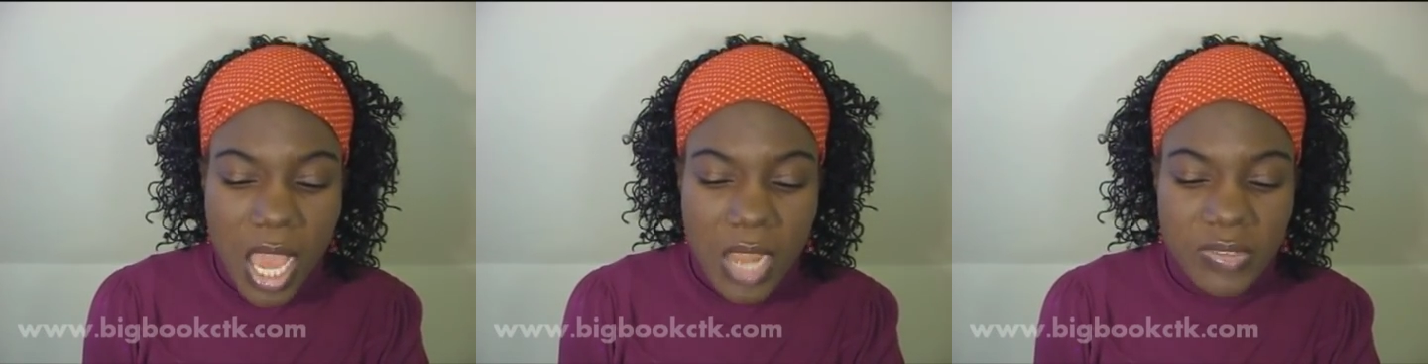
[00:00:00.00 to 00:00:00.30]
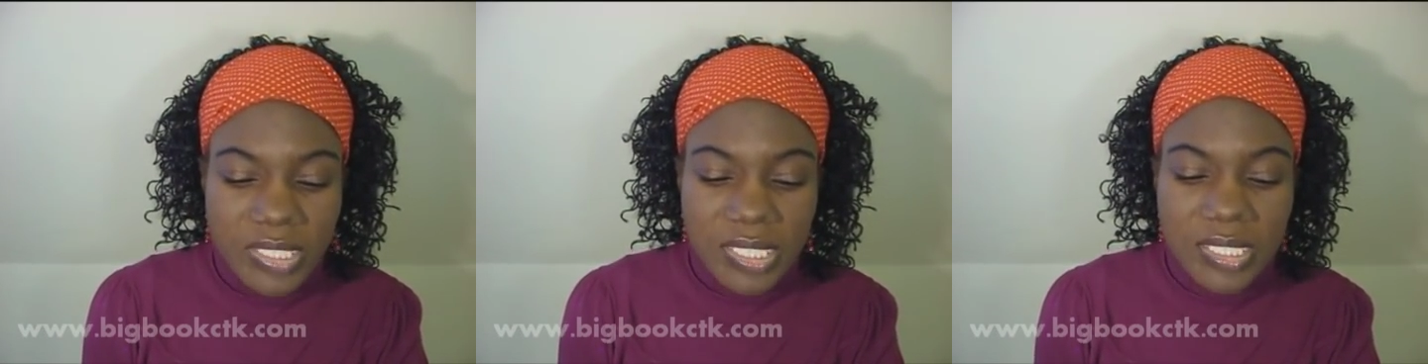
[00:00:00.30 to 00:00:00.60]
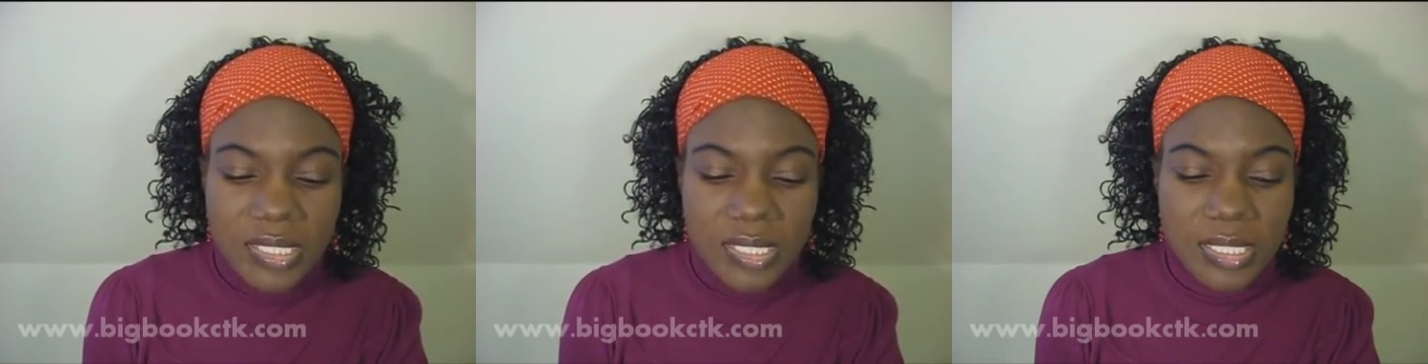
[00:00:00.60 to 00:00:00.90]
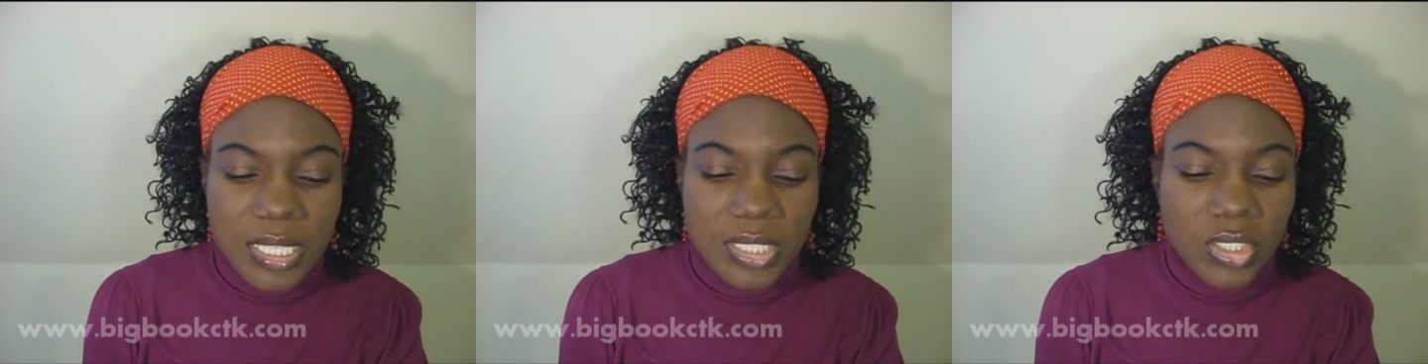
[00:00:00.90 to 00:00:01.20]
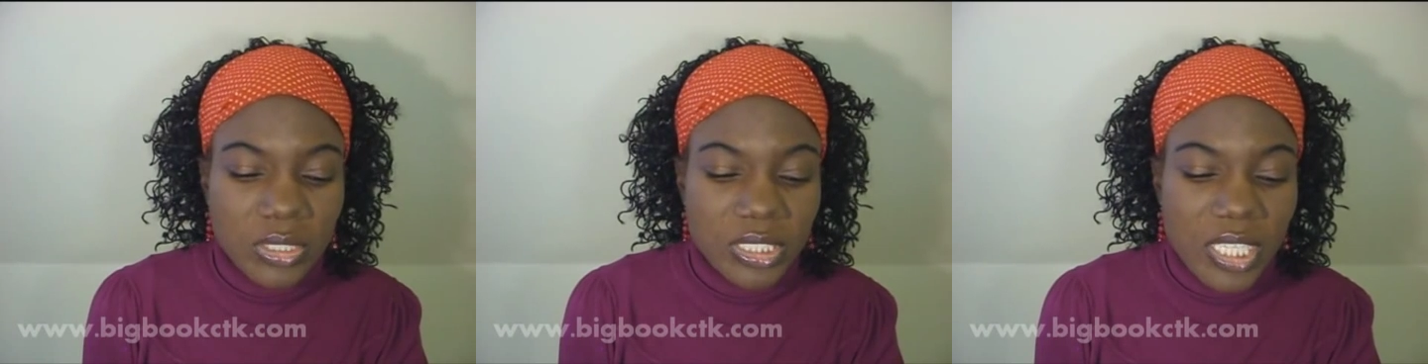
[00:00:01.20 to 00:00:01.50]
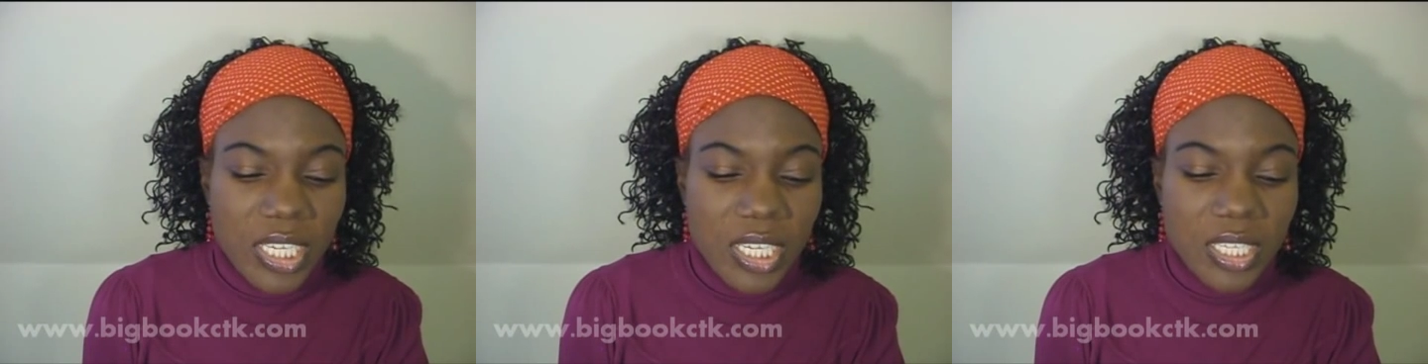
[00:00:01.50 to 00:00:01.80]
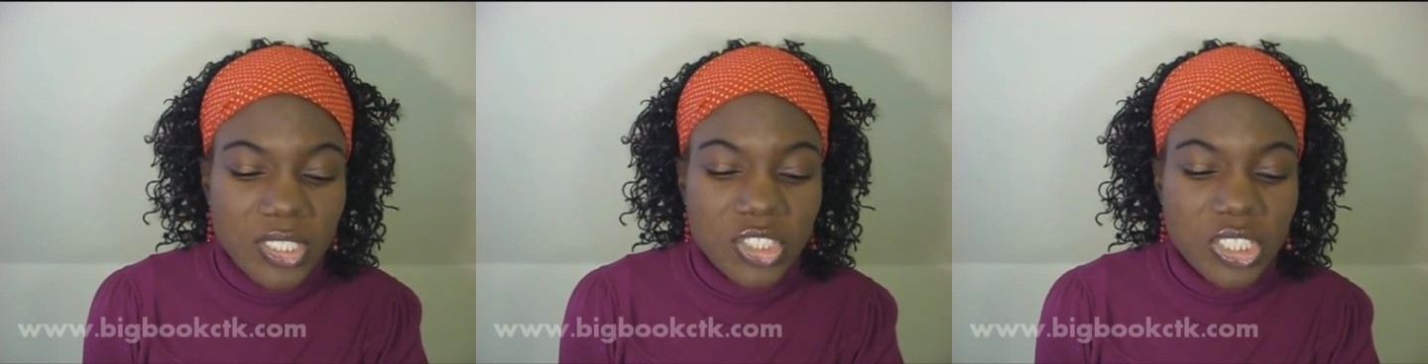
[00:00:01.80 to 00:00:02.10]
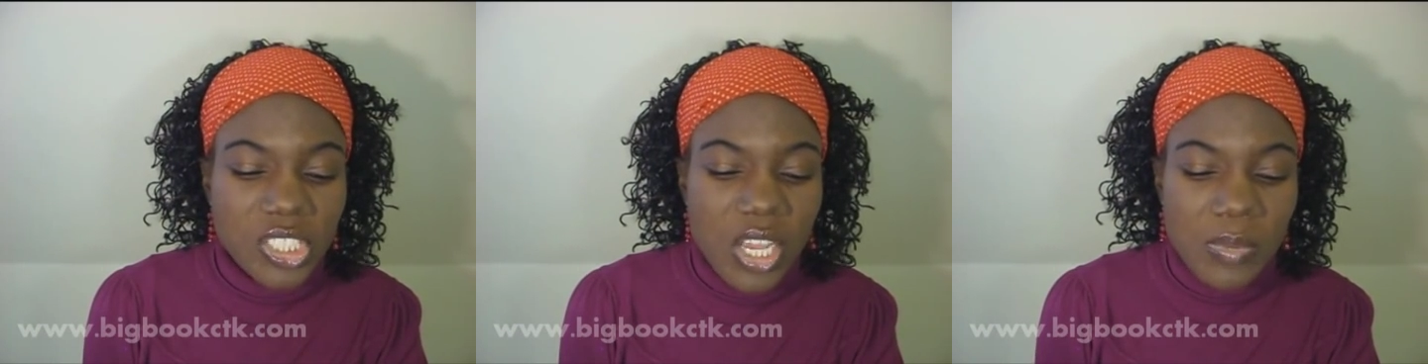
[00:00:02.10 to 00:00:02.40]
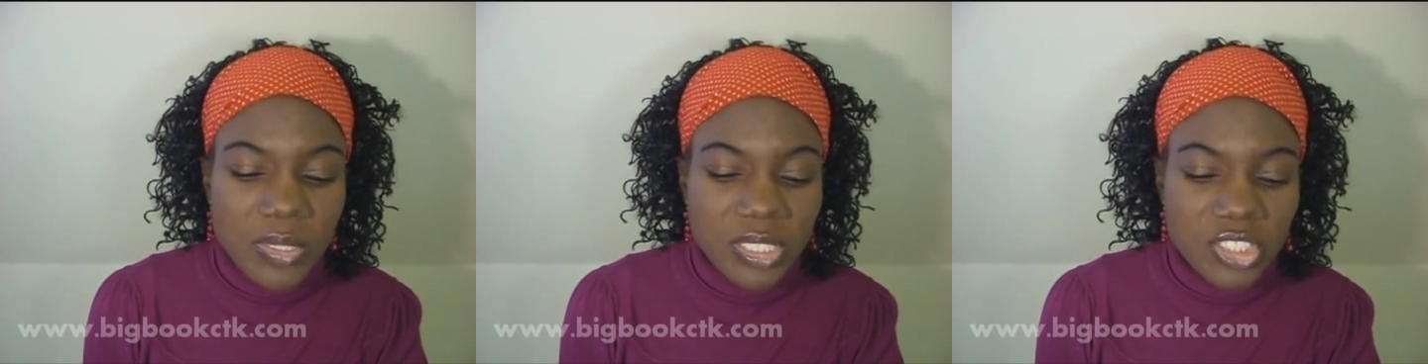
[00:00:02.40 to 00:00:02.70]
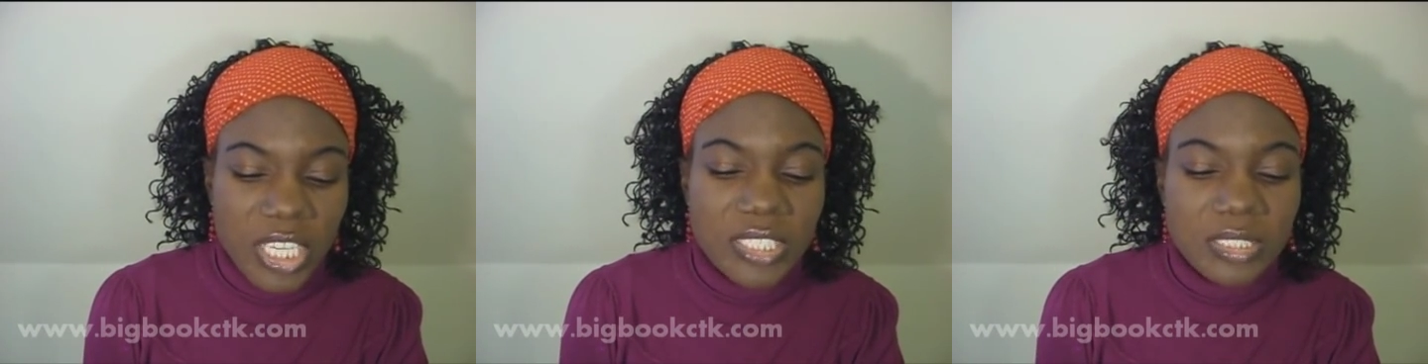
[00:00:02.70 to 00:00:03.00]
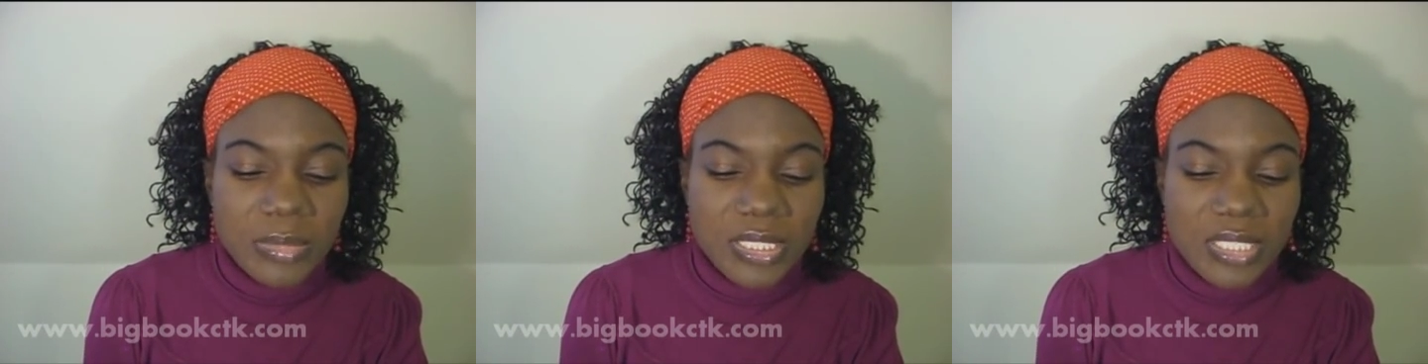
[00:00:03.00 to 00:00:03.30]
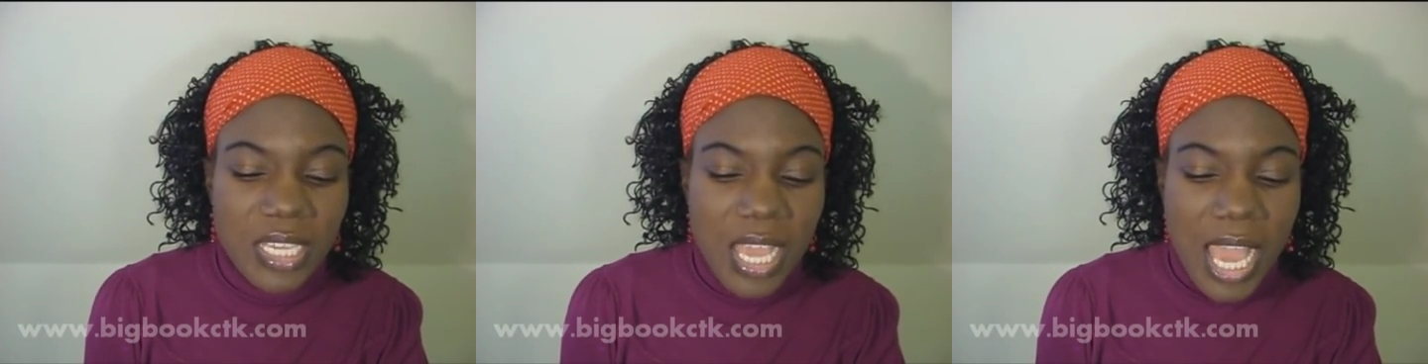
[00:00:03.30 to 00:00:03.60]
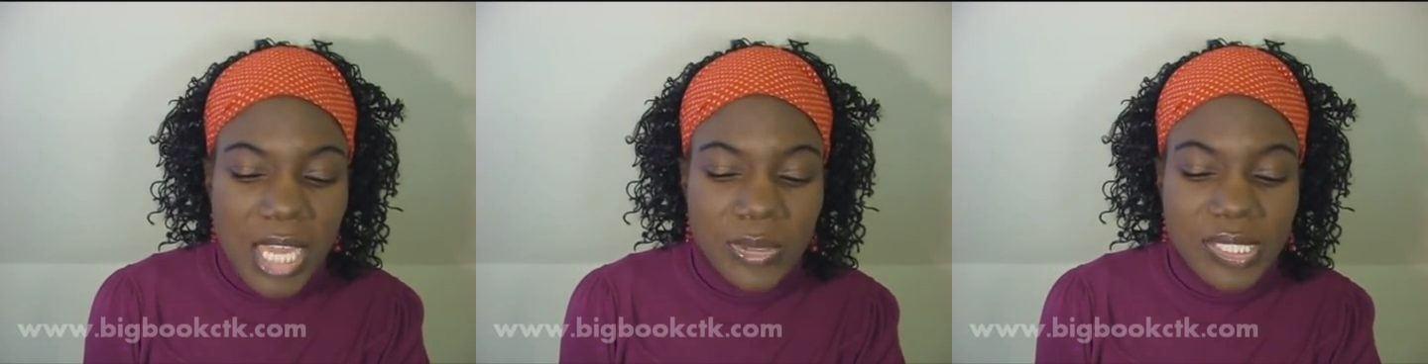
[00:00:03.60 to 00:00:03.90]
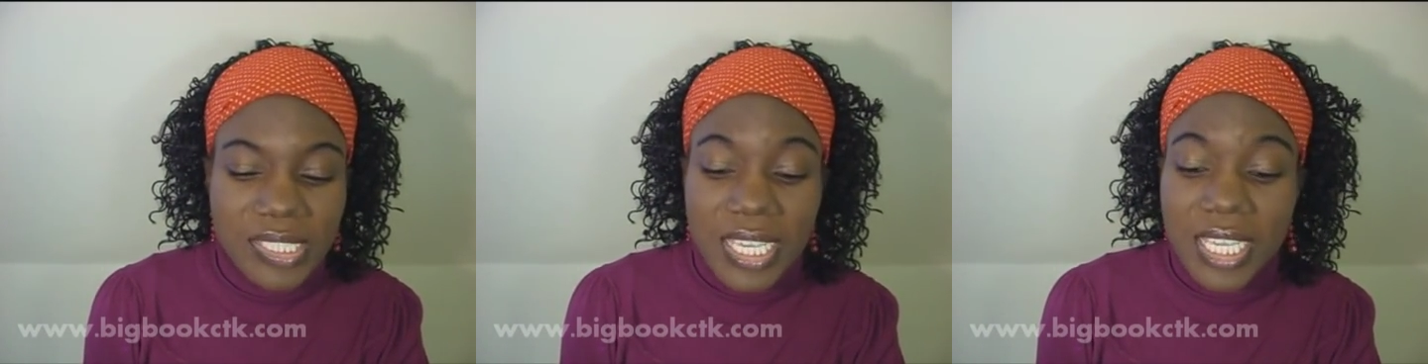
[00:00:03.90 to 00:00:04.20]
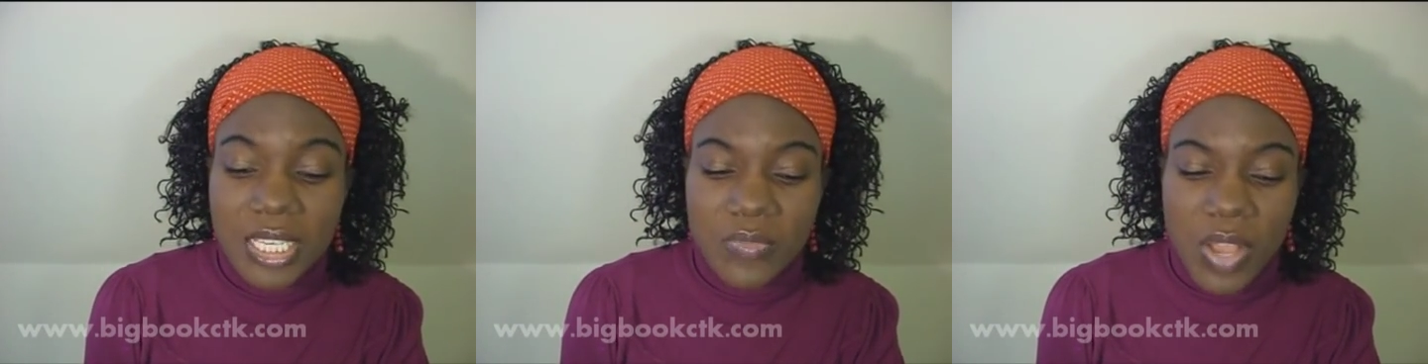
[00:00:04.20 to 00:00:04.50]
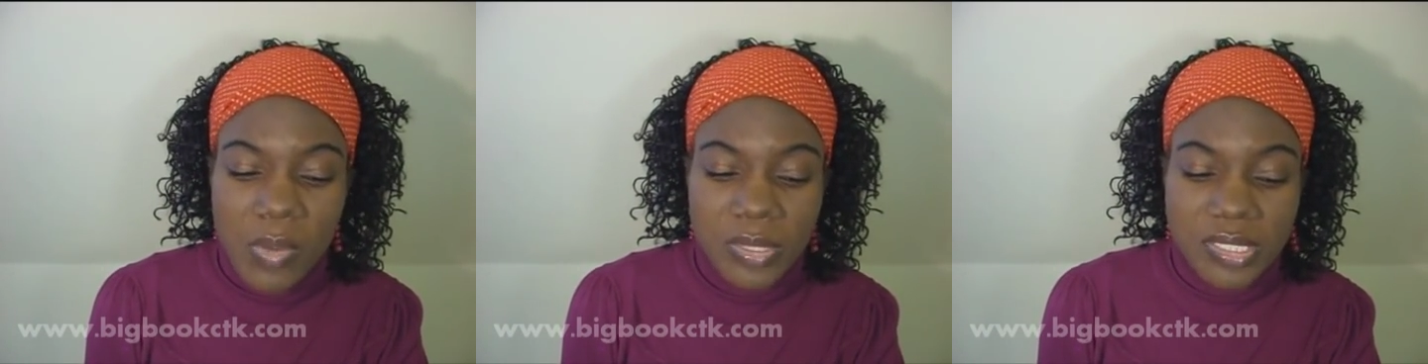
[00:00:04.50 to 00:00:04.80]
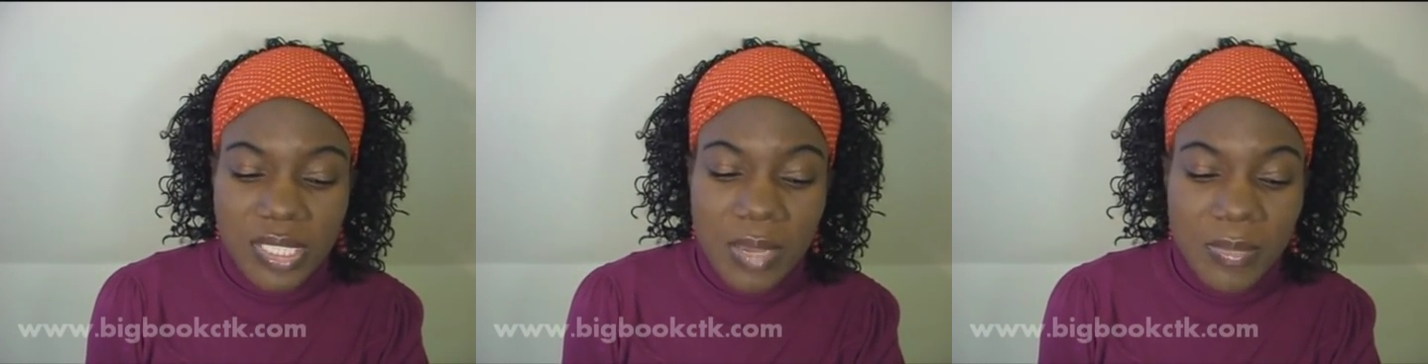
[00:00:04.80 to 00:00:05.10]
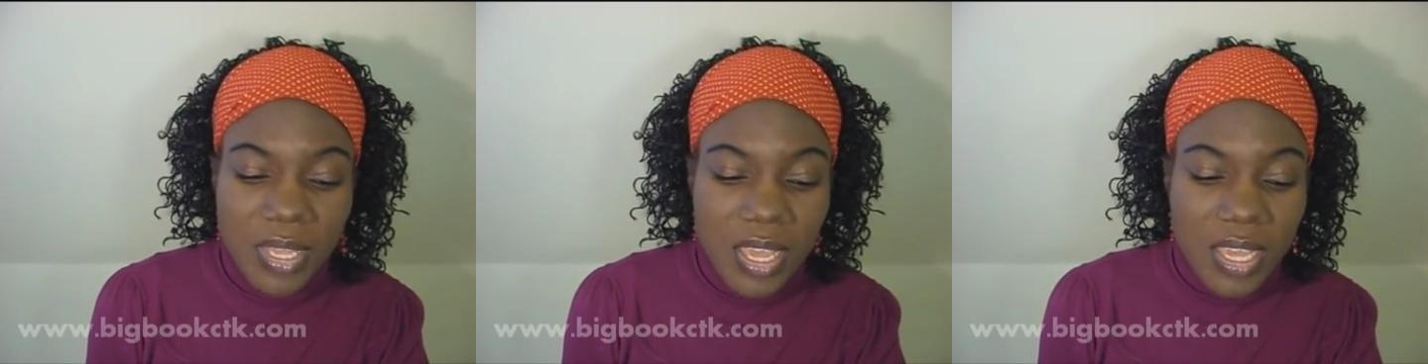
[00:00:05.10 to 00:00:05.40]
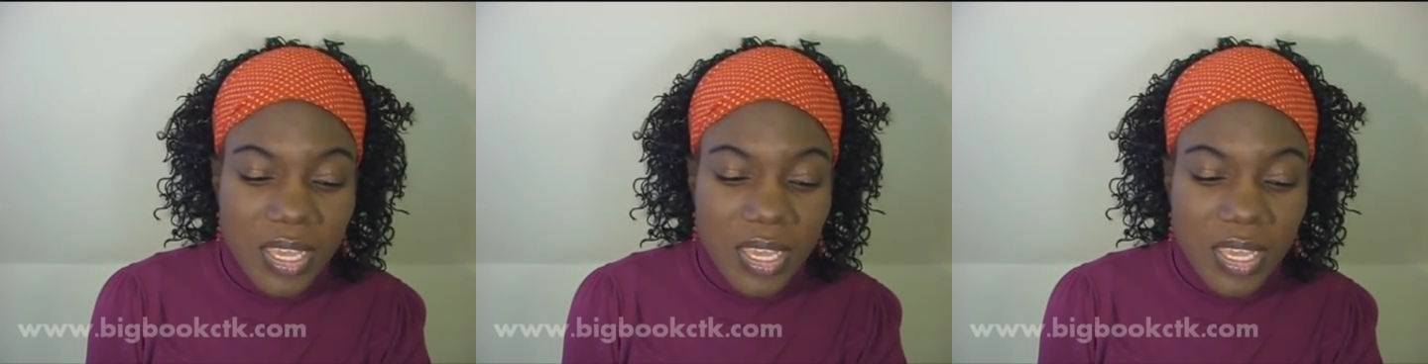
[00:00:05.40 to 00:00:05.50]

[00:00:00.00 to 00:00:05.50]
Her resistance had not injured her with the gentleman, and was thinking of her with some